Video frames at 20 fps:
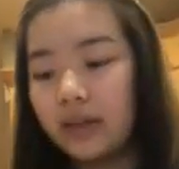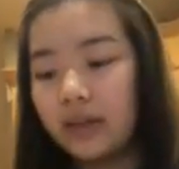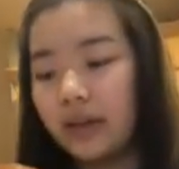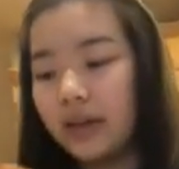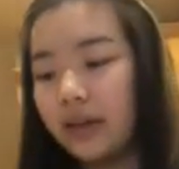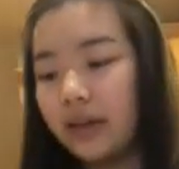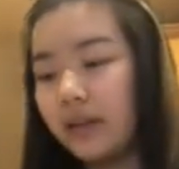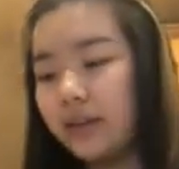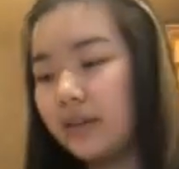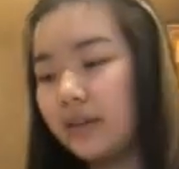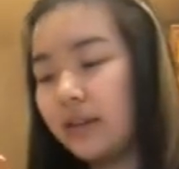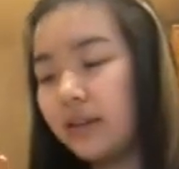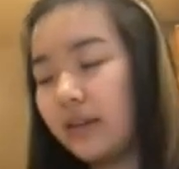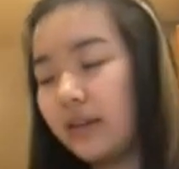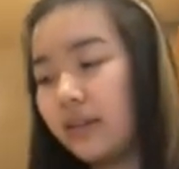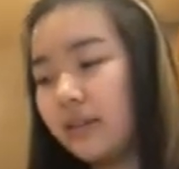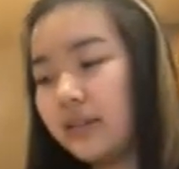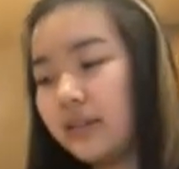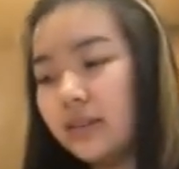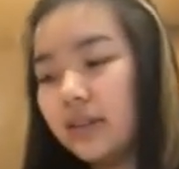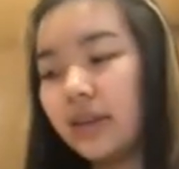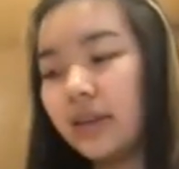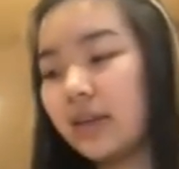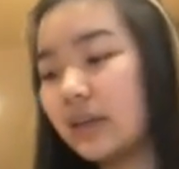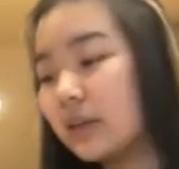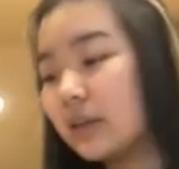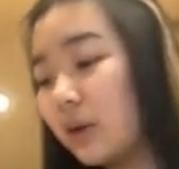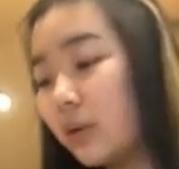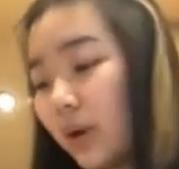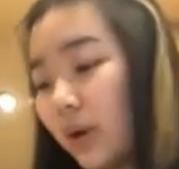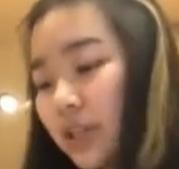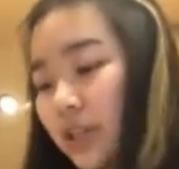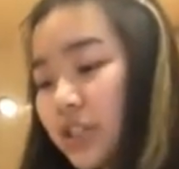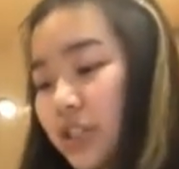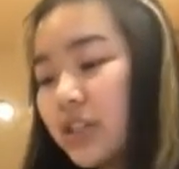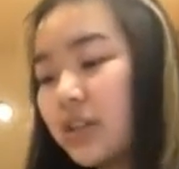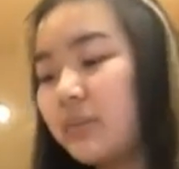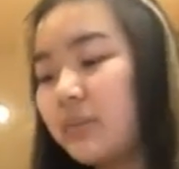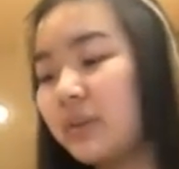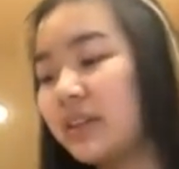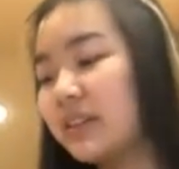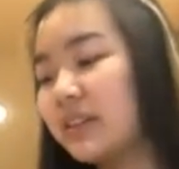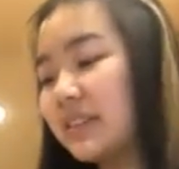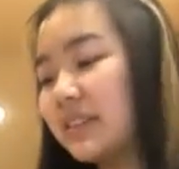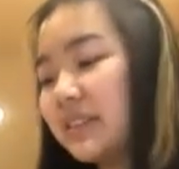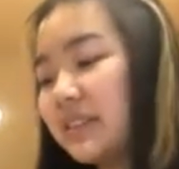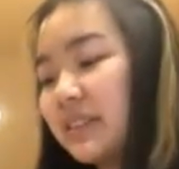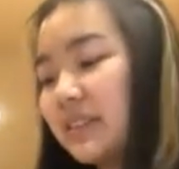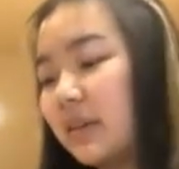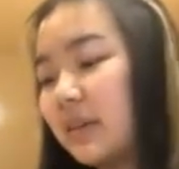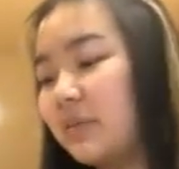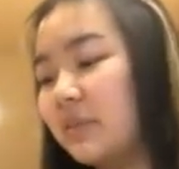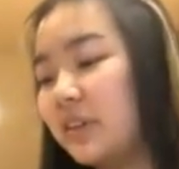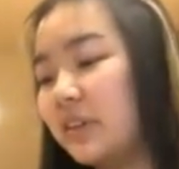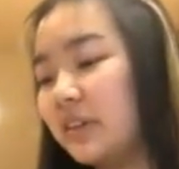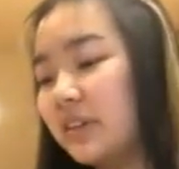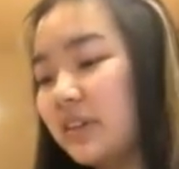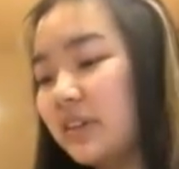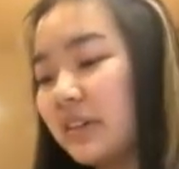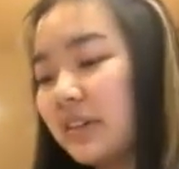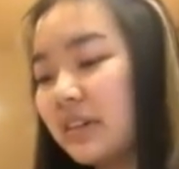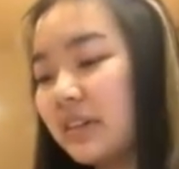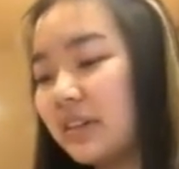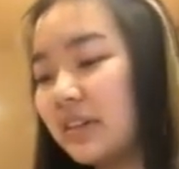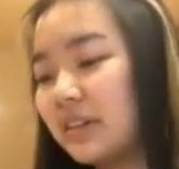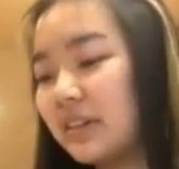and then I will wash it because I mean,